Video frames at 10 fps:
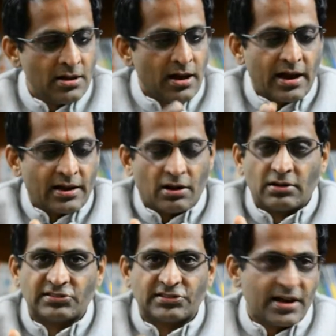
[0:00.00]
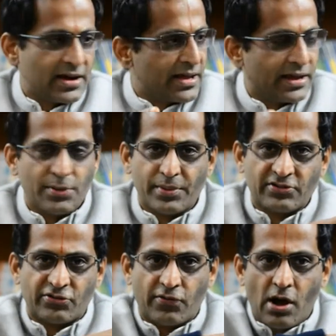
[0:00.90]
and understanding
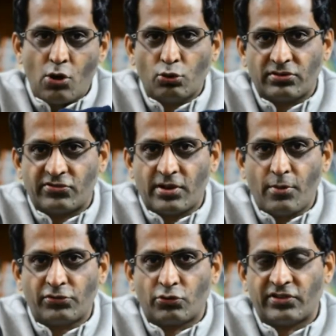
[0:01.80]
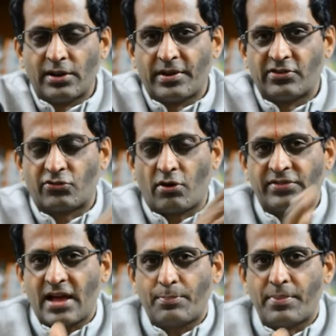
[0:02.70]
elements of how some of those elements of
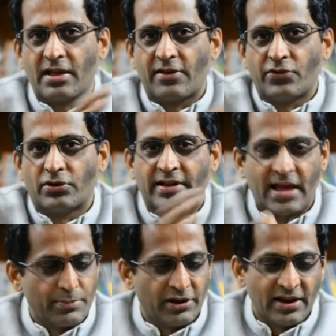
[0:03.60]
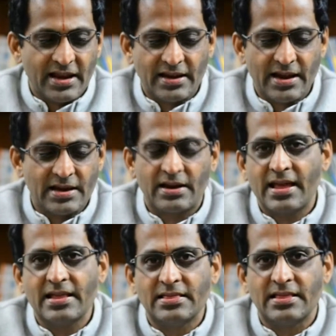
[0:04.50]
that behavior can be retained
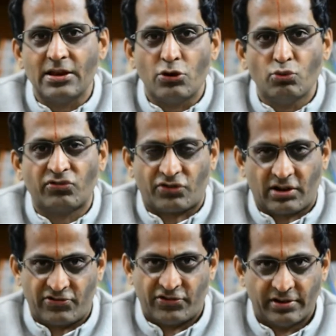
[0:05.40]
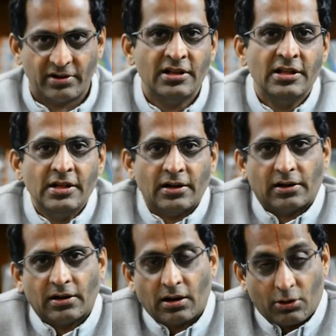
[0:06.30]
in the new structure
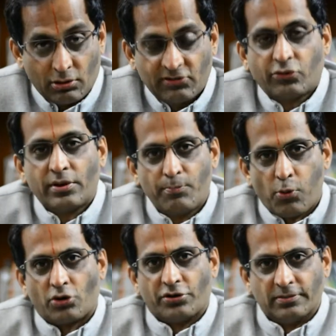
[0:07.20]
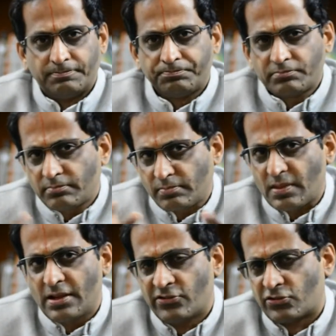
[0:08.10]
are also important.
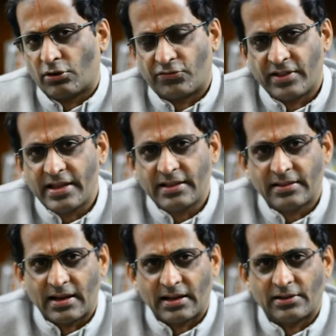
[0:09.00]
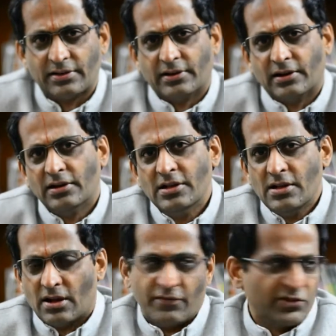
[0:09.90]
Instead of saying that
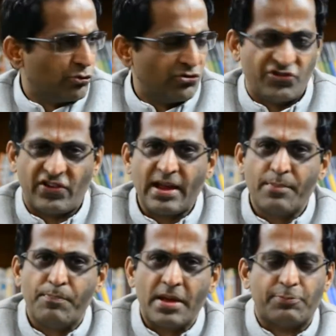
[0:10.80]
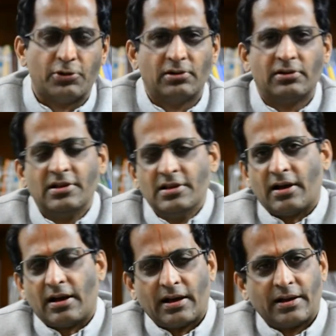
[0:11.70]
we should shame people
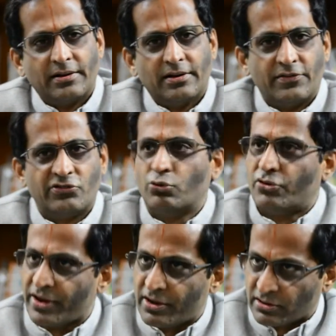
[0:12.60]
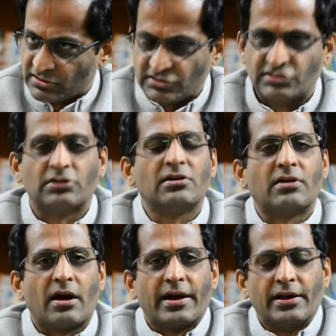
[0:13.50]
and we should trigger certain
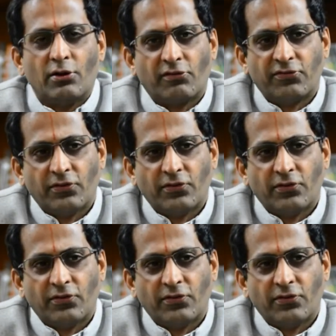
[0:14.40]
kind of